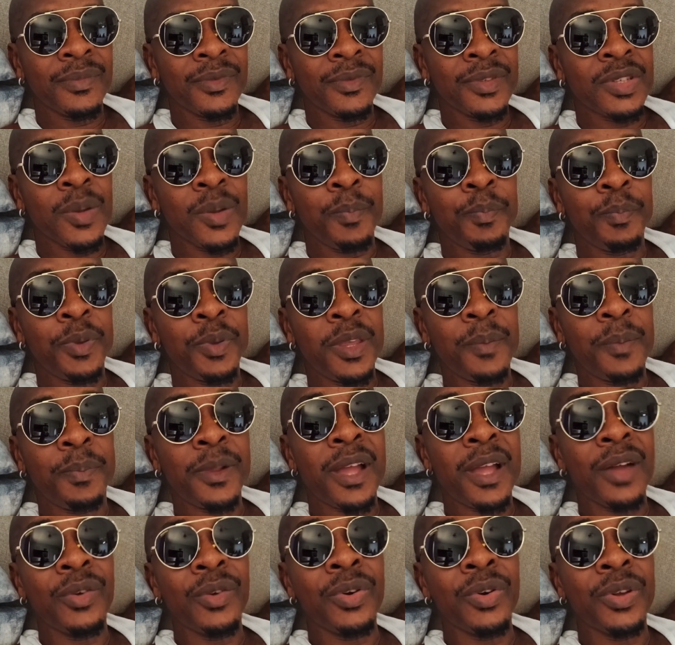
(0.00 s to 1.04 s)
So people
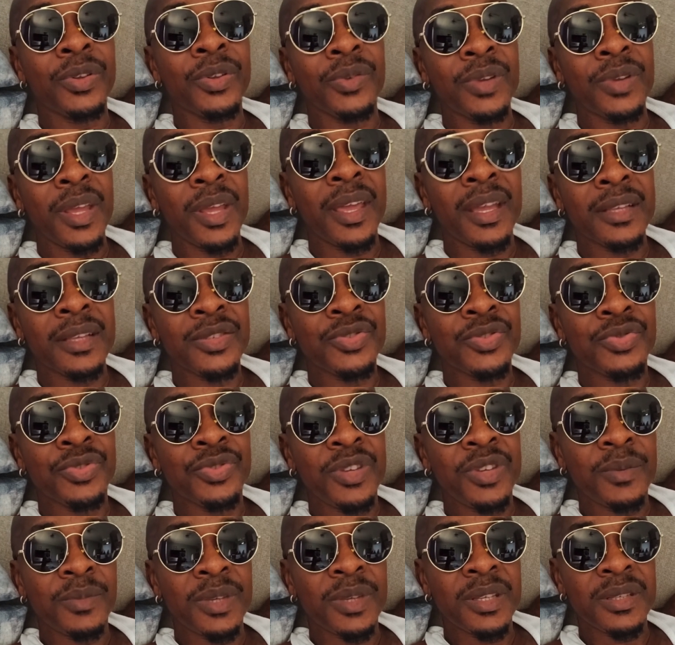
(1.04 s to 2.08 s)
are going to the
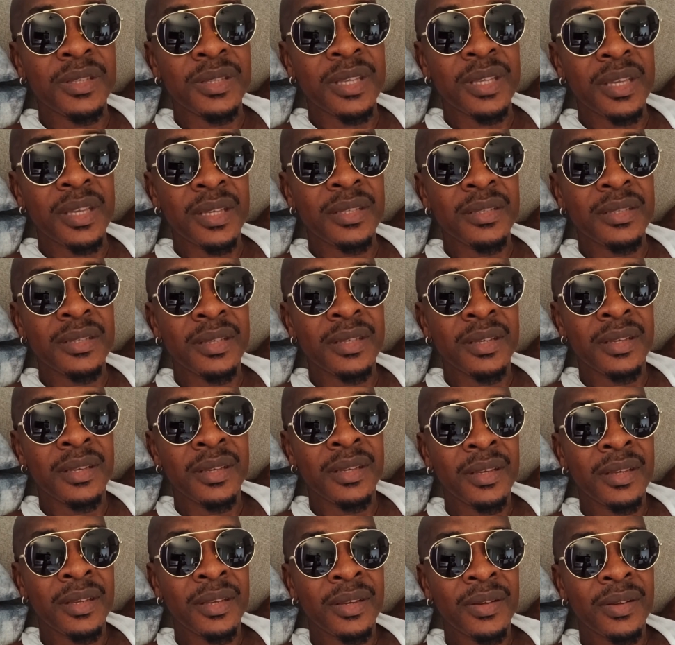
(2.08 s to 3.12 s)
extreme these days.
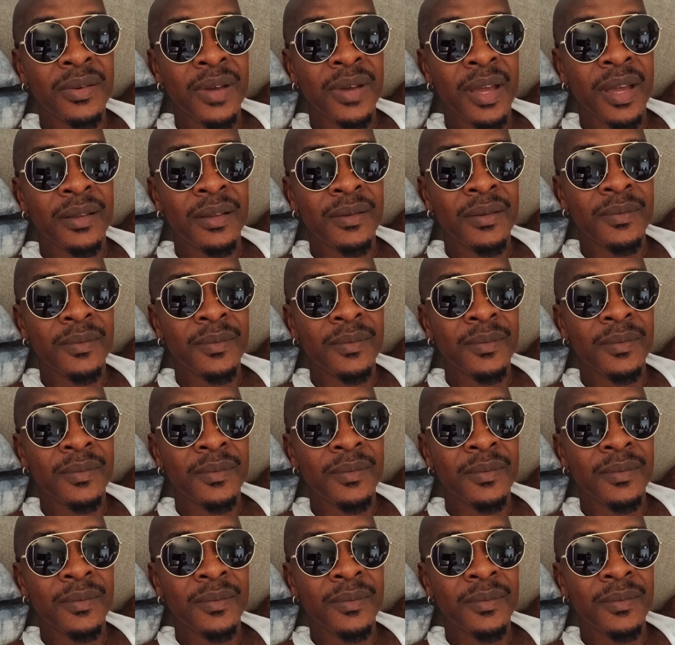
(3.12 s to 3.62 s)
Right?